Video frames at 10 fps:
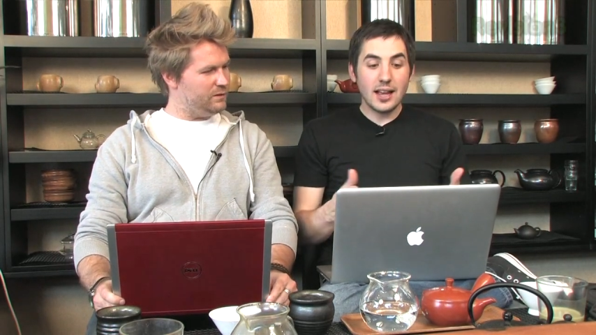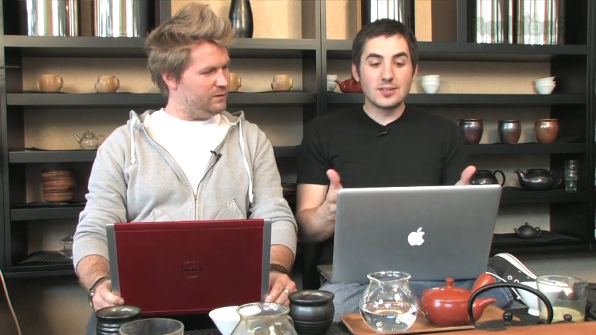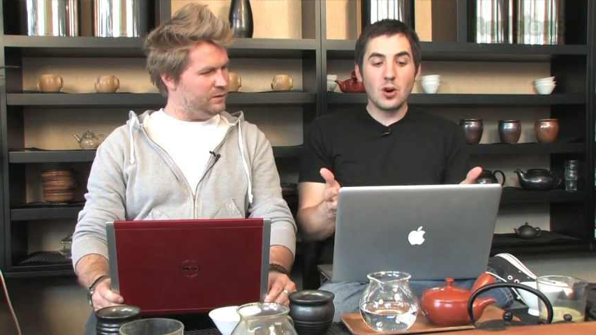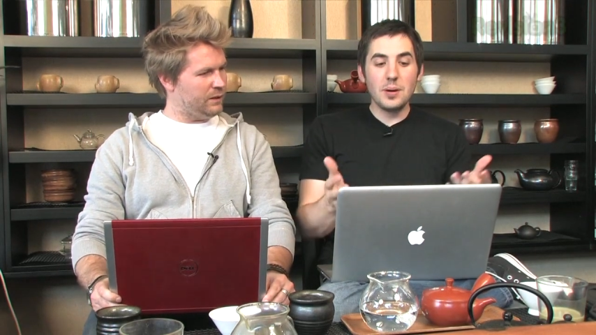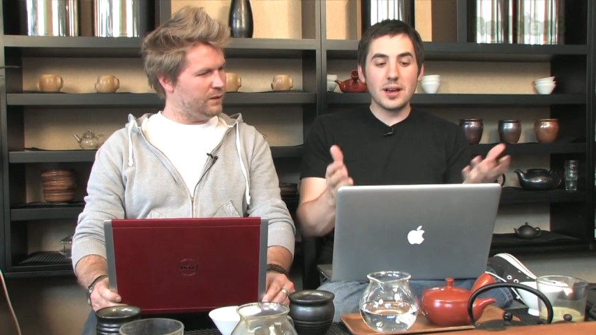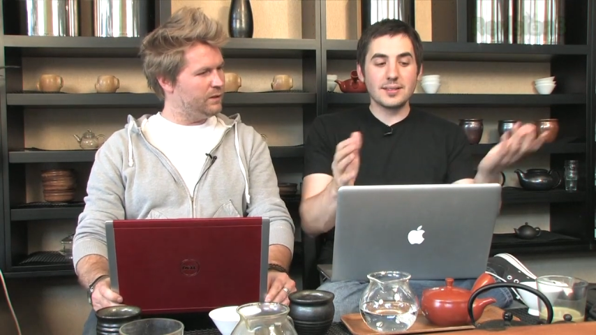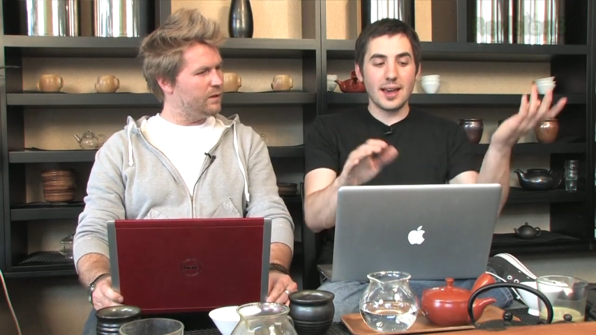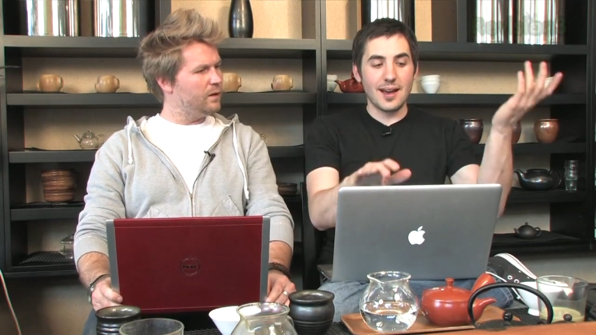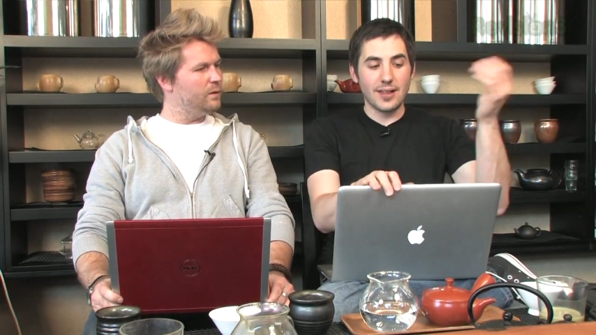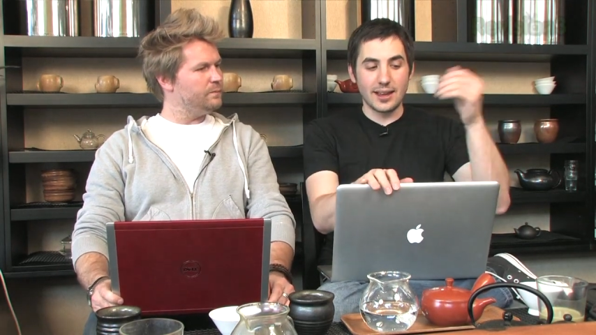Speaker 1: It's cool because I
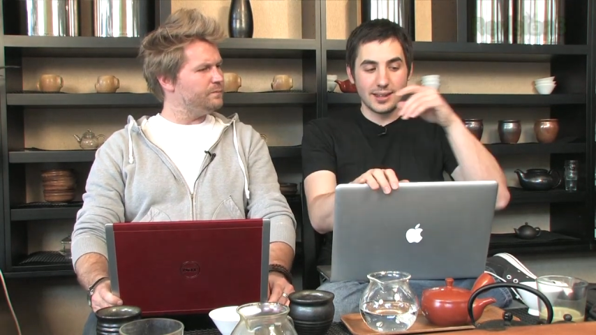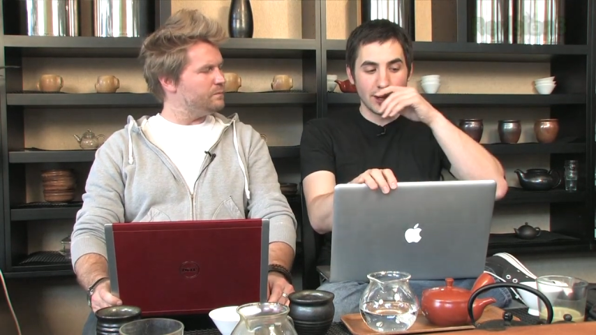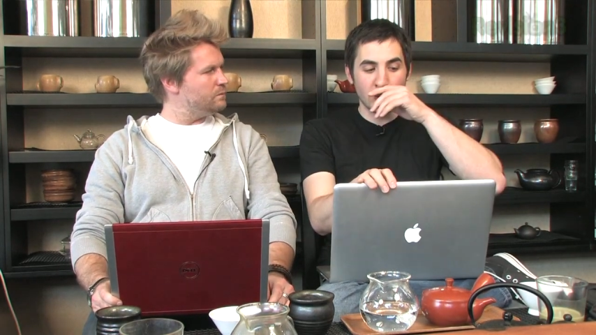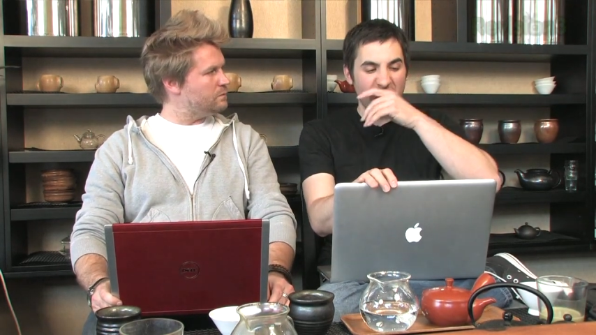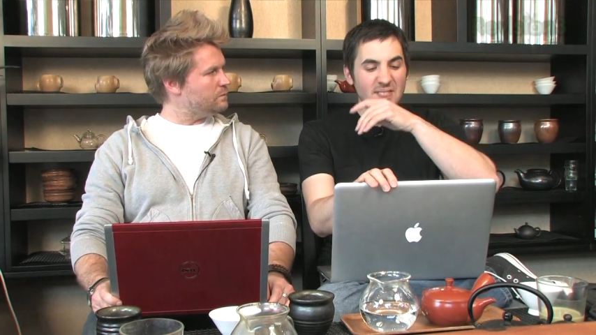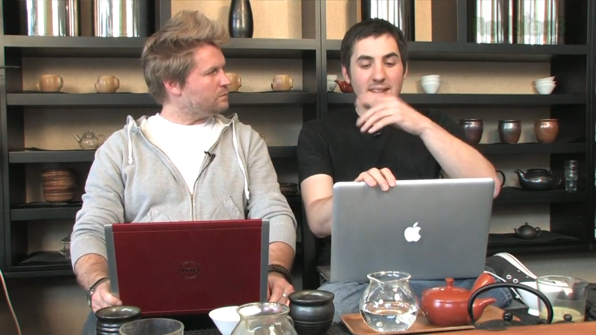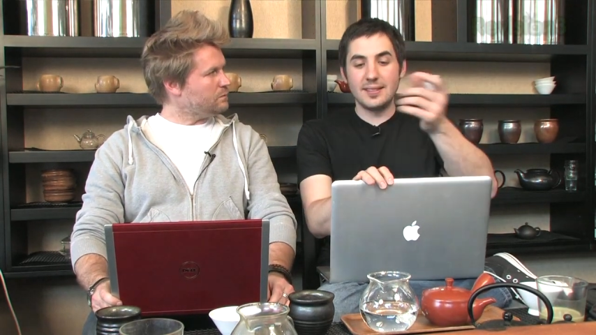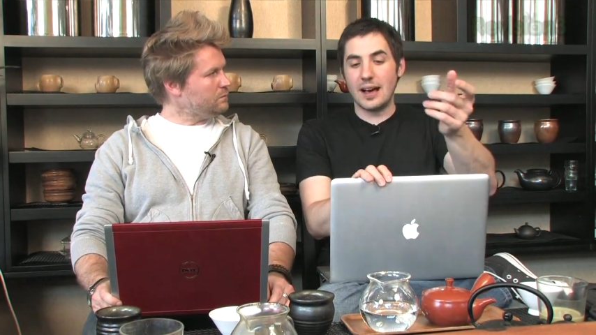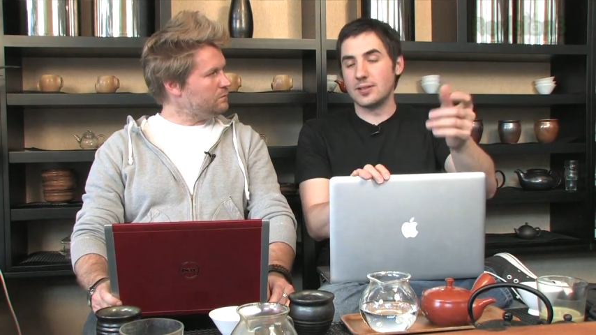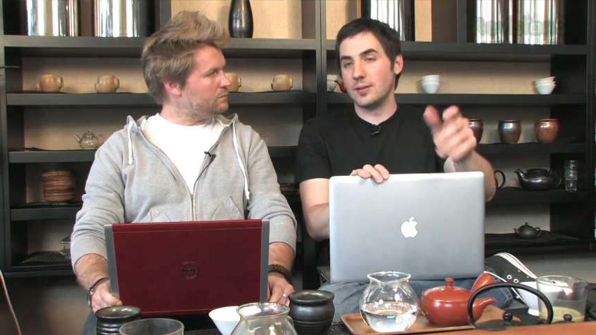have, like, you know,
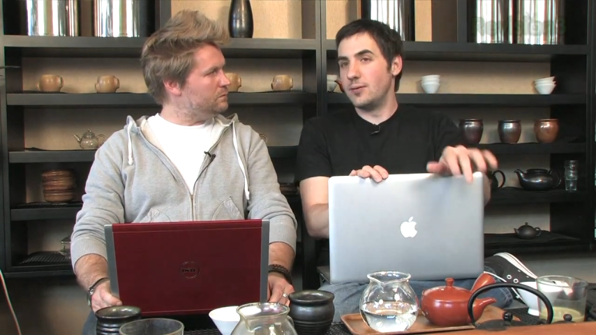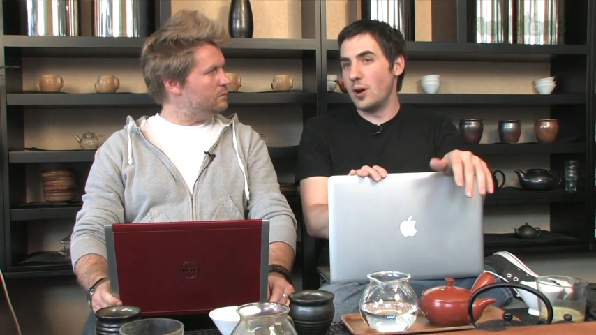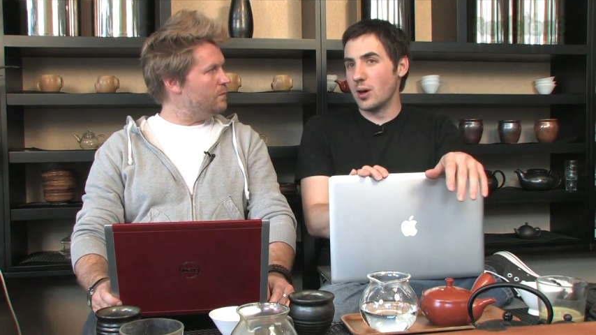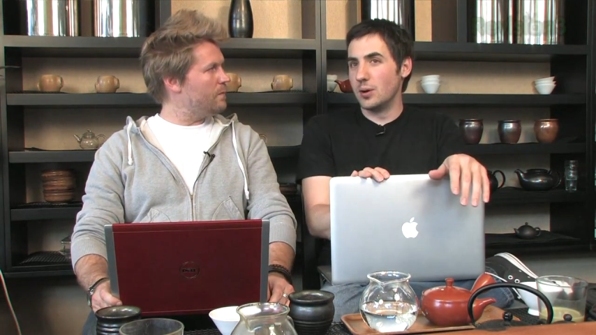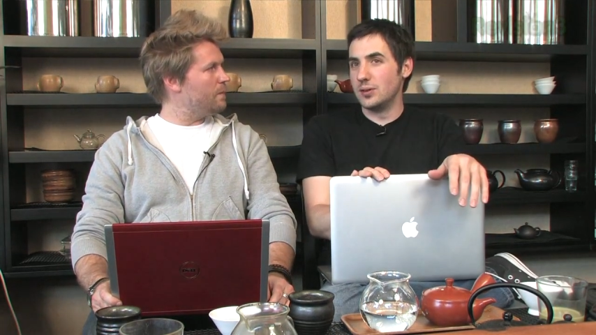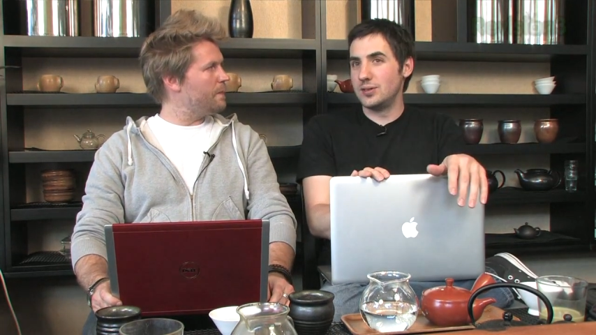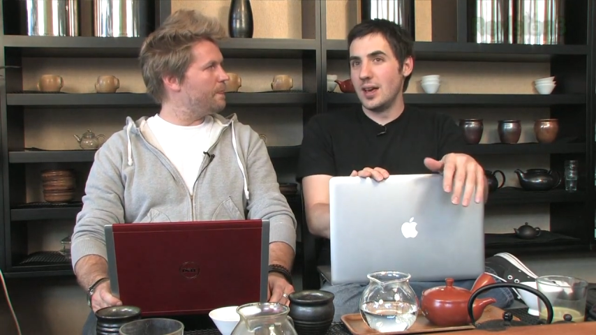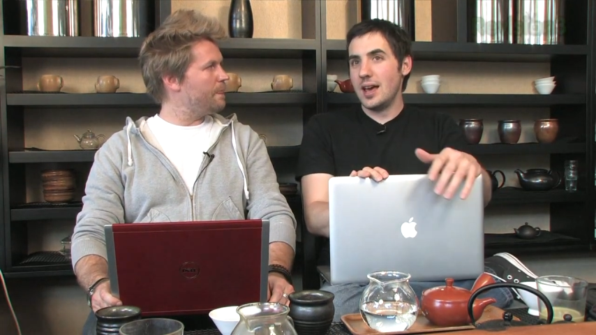15,000 photos.